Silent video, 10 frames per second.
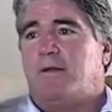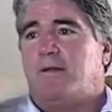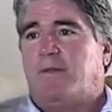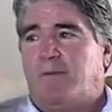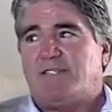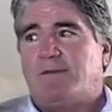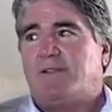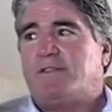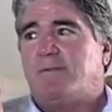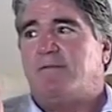the wrestling
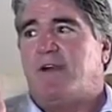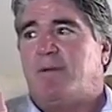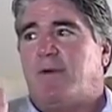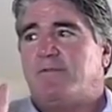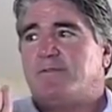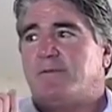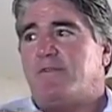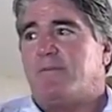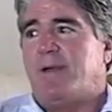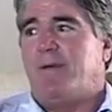business has been very profitable
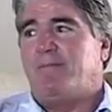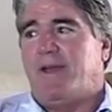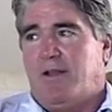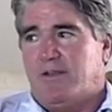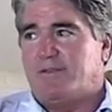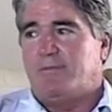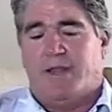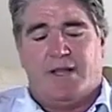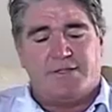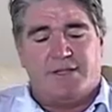for me, and I've made lots of
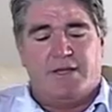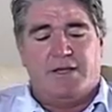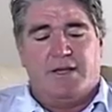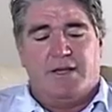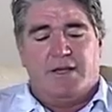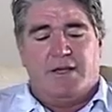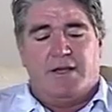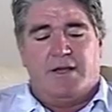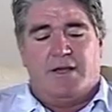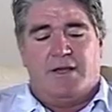money at it.
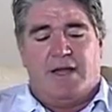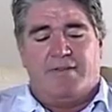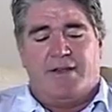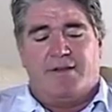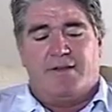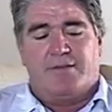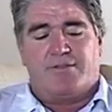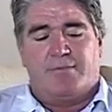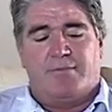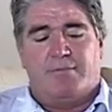I've had
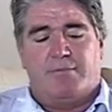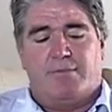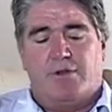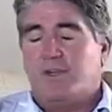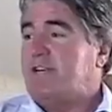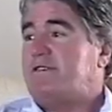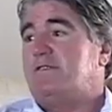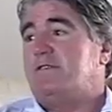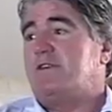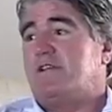some
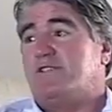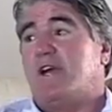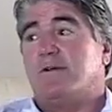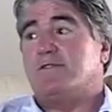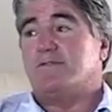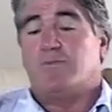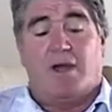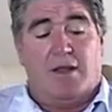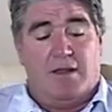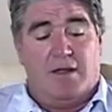lucky shouts as
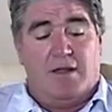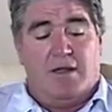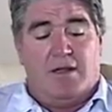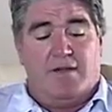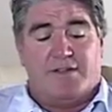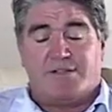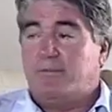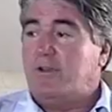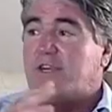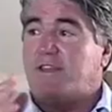well. I've had some
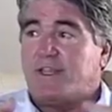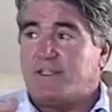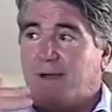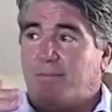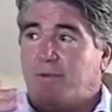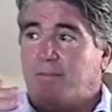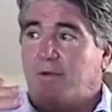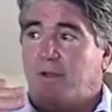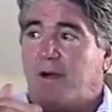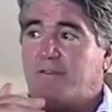lucky things happen, but
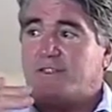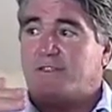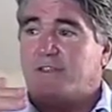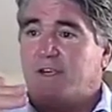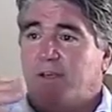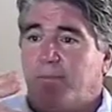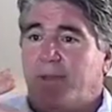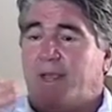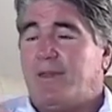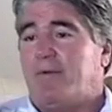a lot of it's
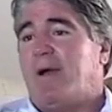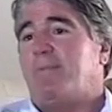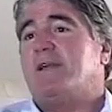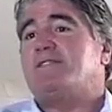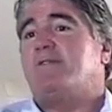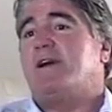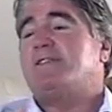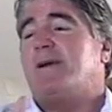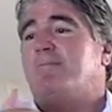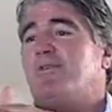being in the right place at the right
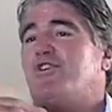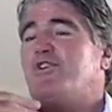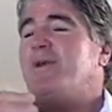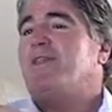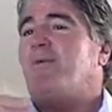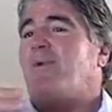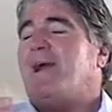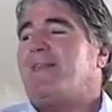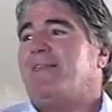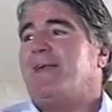time, but doing the
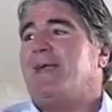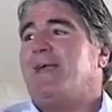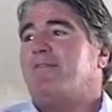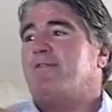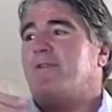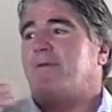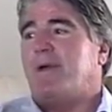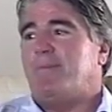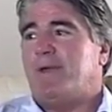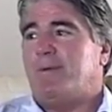right thing in front of the
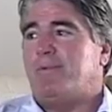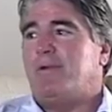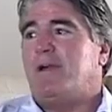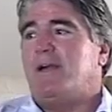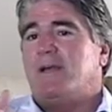right people,